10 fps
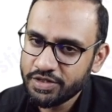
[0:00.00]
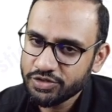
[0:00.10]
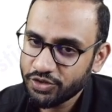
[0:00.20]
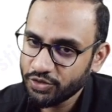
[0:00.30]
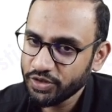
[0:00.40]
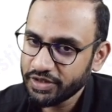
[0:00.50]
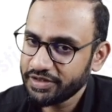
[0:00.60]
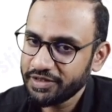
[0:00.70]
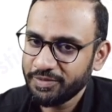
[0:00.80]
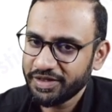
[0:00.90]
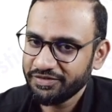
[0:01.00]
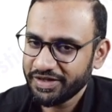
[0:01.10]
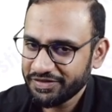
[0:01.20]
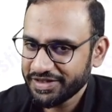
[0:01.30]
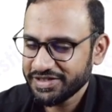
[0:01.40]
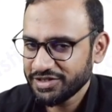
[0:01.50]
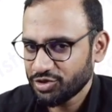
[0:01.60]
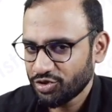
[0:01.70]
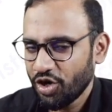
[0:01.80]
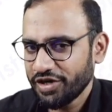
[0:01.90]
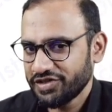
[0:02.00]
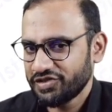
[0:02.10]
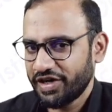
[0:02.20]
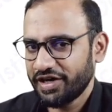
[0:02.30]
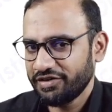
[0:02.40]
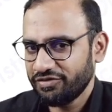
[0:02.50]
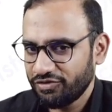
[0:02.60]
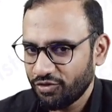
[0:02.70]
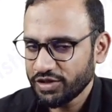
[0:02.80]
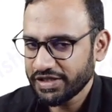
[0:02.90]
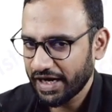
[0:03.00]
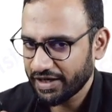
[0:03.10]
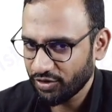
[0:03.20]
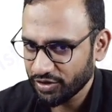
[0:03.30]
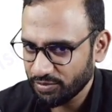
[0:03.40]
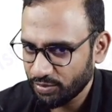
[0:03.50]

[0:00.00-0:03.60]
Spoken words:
So you know the treatment. Whenever there is a strong distractive force acting on the